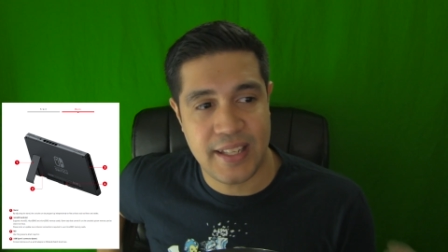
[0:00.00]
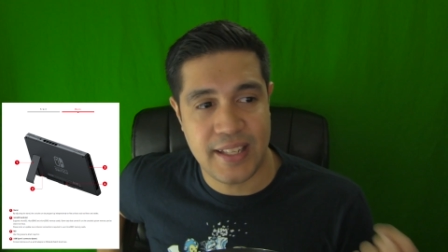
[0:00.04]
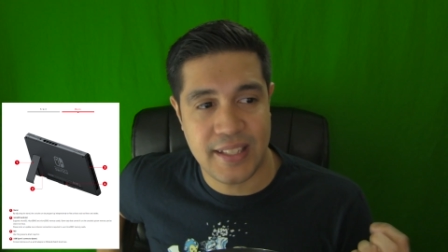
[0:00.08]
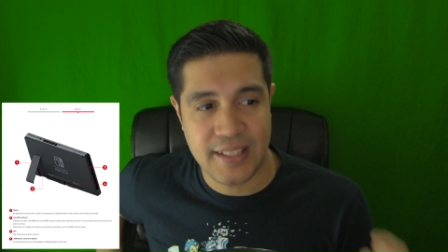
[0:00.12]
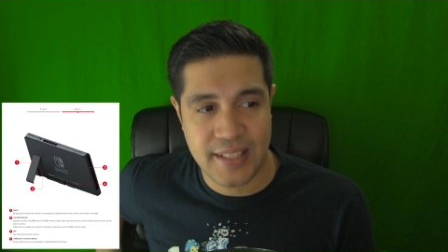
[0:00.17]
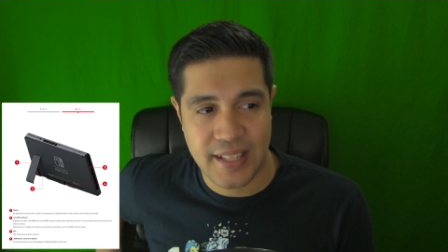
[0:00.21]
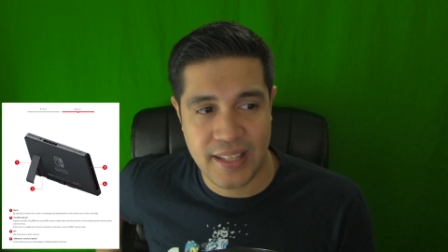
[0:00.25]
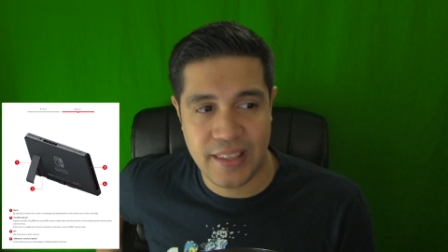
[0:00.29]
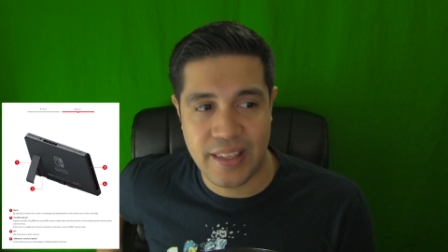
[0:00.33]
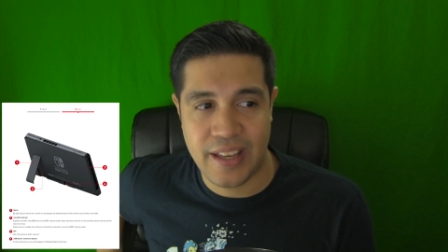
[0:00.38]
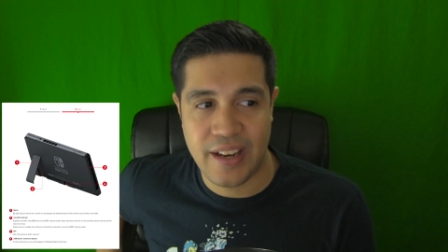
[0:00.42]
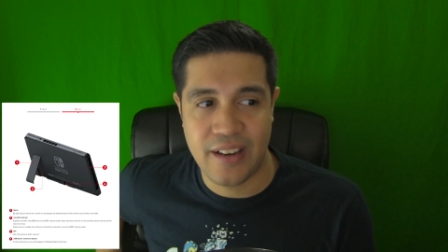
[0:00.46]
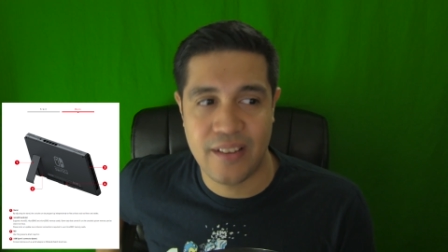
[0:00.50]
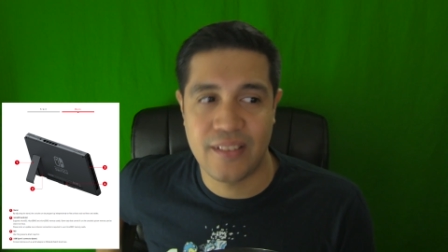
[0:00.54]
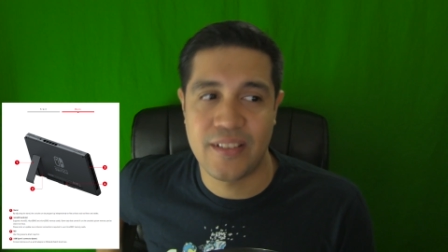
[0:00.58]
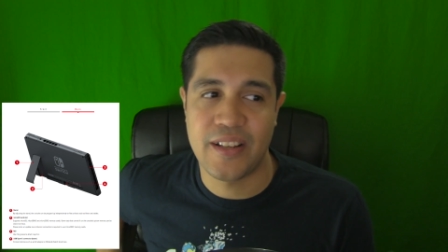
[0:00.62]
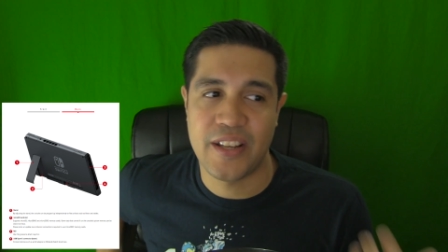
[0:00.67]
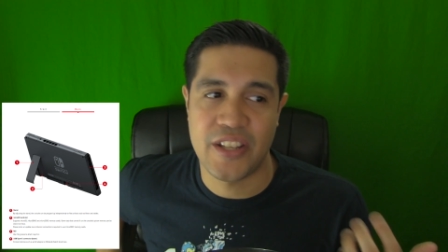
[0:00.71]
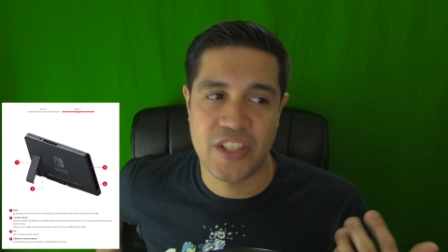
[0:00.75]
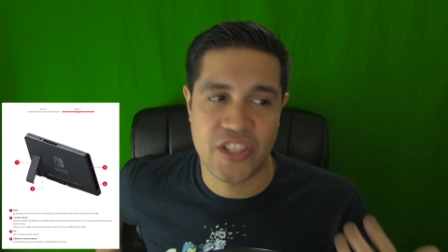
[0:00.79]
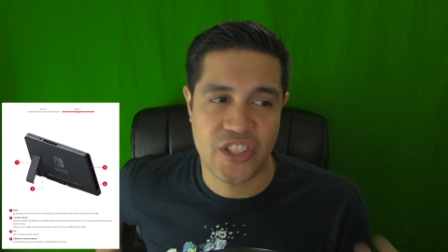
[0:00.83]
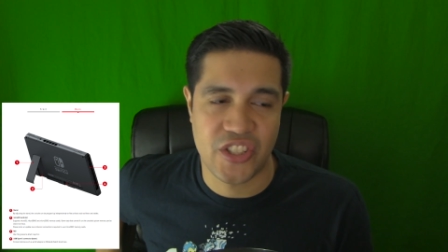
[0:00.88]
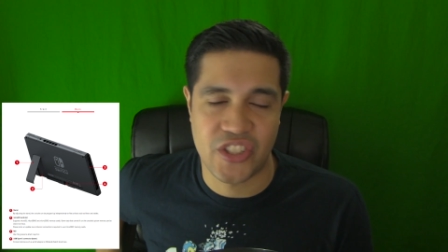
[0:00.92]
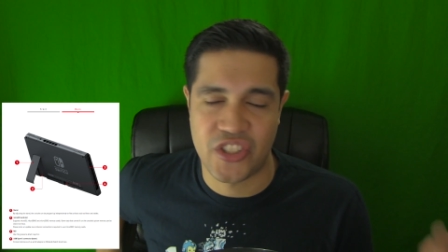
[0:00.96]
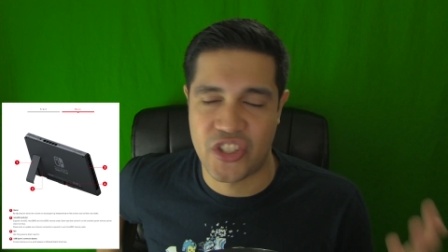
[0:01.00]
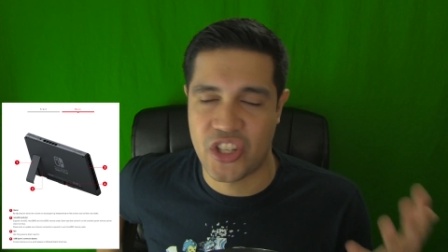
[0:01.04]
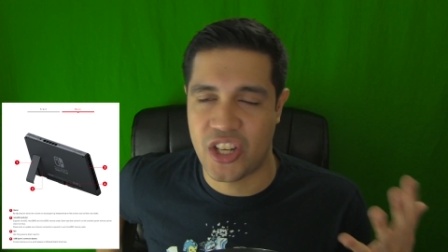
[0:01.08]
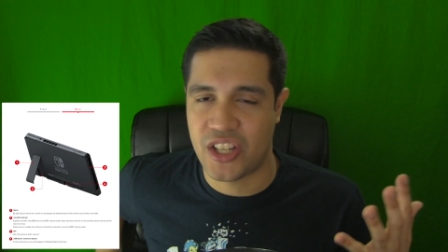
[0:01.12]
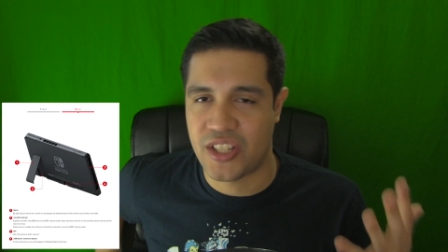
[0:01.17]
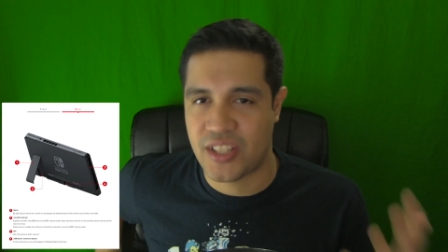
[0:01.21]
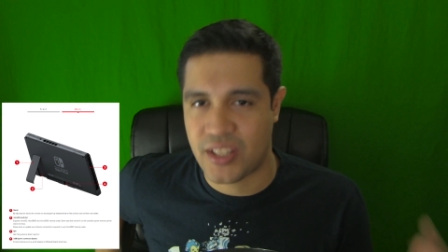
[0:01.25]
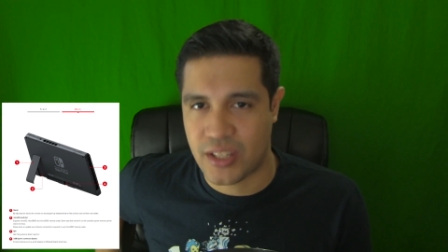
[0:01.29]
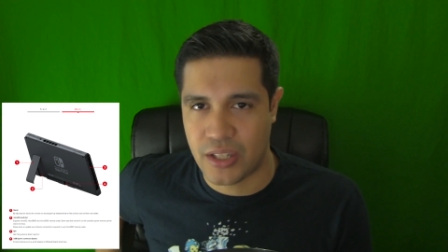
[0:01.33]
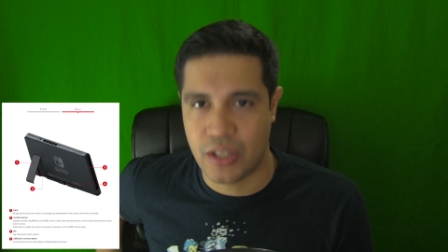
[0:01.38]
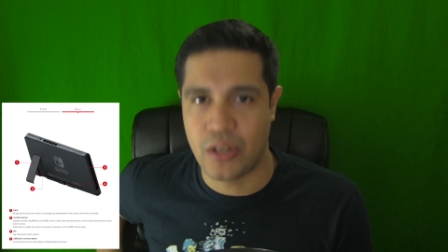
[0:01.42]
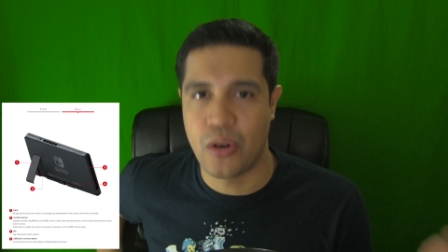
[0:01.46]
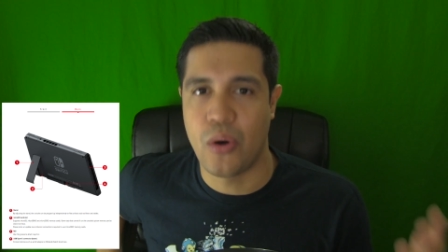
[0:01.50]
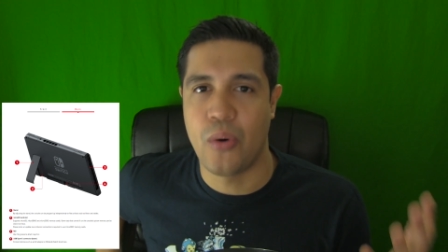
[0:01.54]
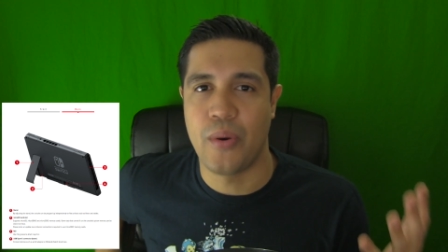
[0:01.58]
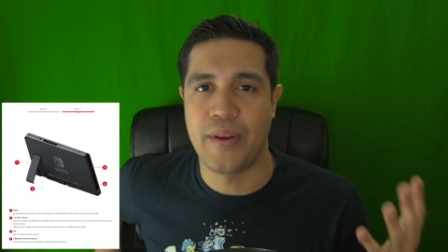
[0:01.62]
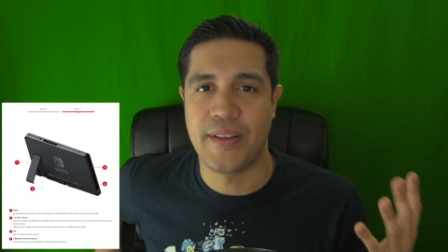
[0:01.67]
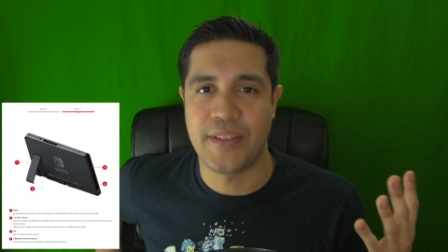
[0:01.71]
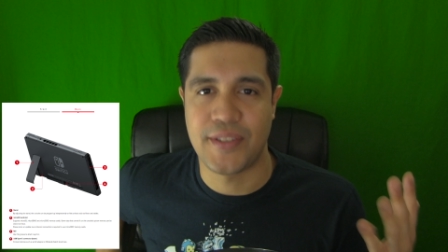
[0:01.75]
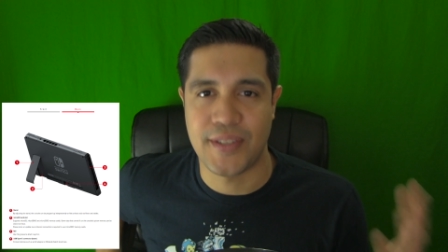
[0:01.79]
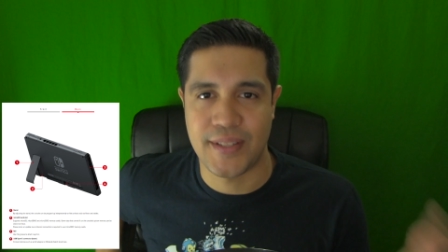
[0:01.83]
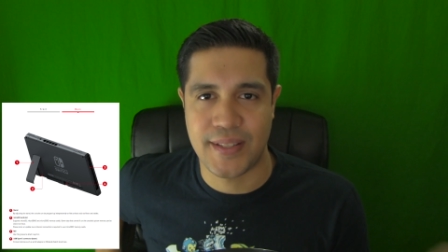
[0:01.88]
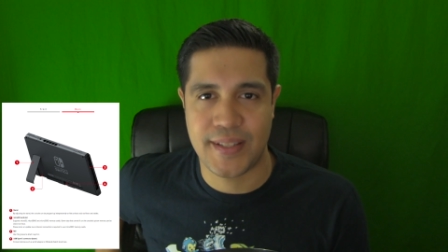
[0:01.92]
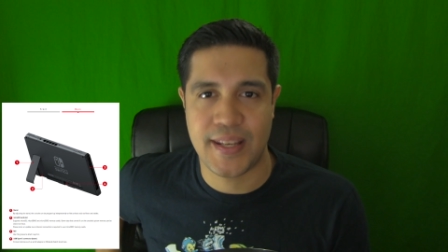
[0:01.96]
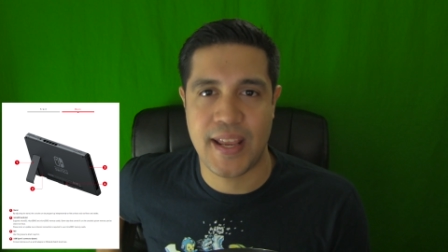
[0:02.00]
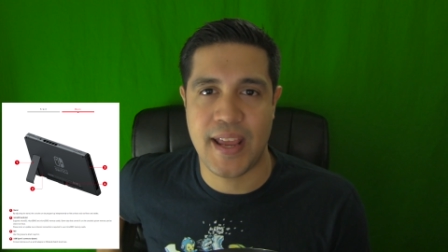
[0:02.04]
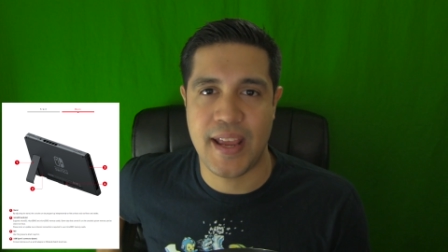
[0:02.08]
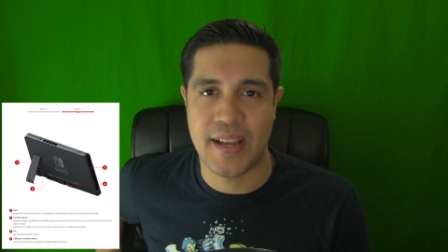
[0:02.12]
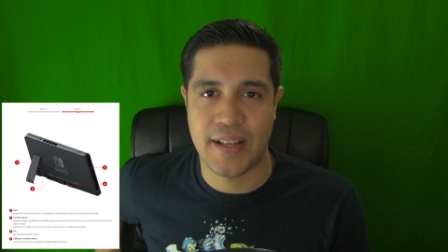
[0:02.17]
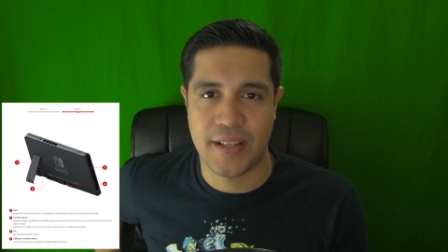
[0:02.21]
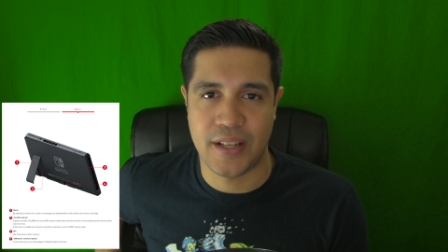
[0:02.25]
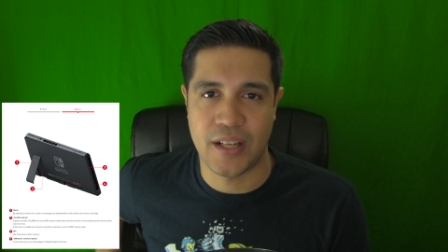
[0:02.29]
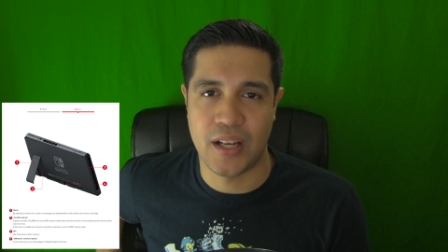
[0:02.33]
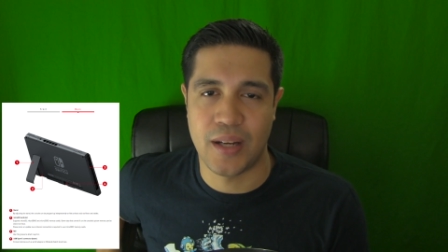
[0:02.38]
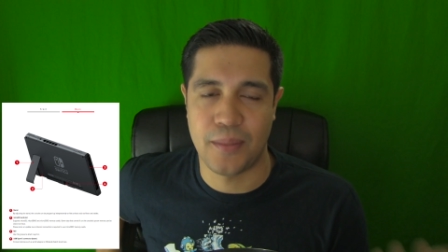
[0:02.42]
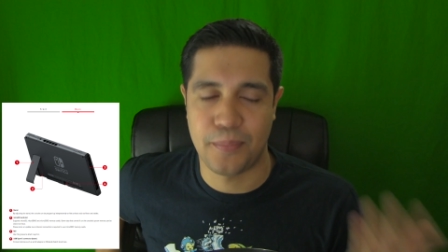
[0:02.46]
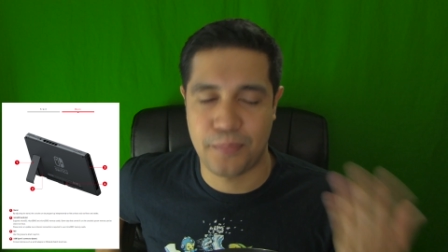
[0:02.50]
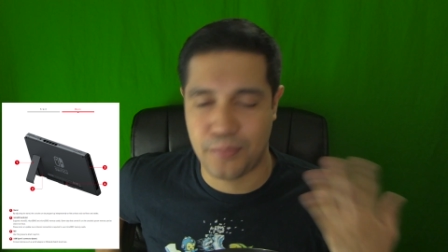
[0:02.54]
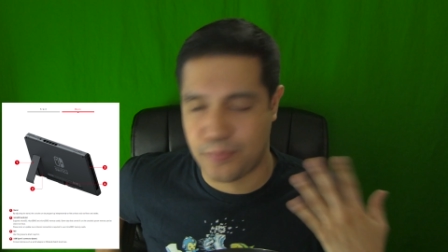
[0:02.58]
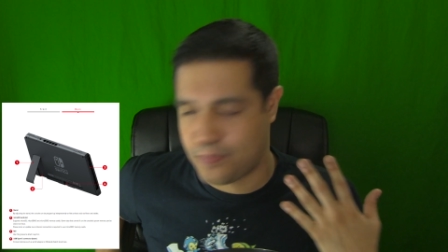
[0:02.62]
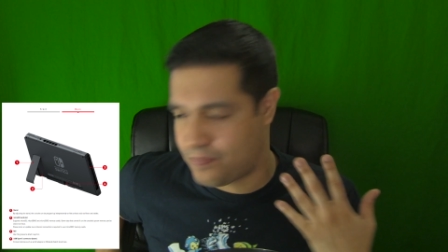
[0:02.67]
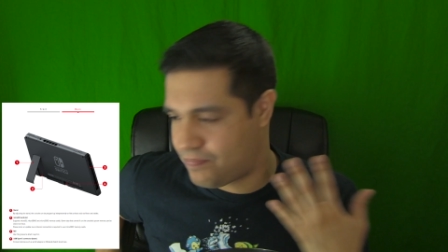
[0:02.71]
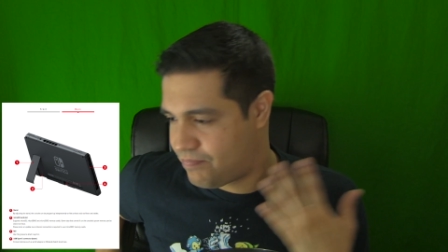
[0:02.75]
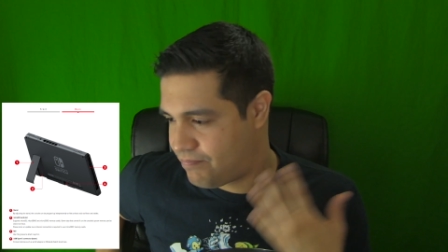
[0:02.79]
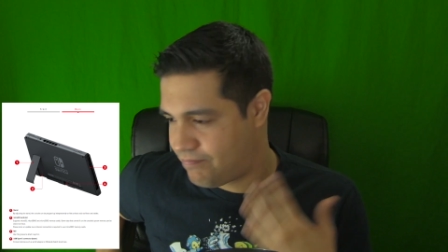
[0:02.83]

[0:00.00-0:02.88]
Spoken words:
into there is just going to take up